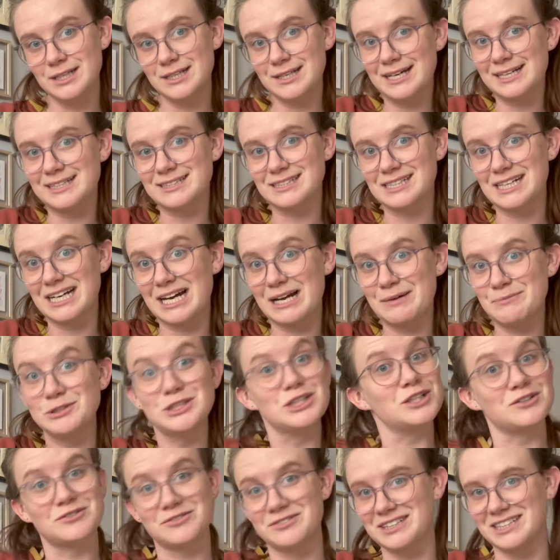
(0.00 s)
next time
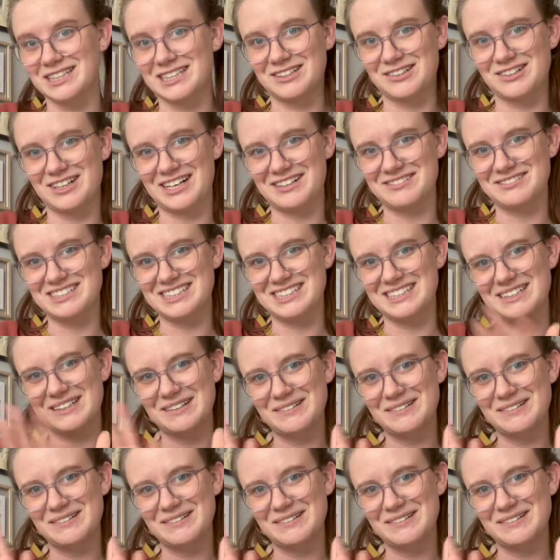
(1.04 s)
you're feeling crafty.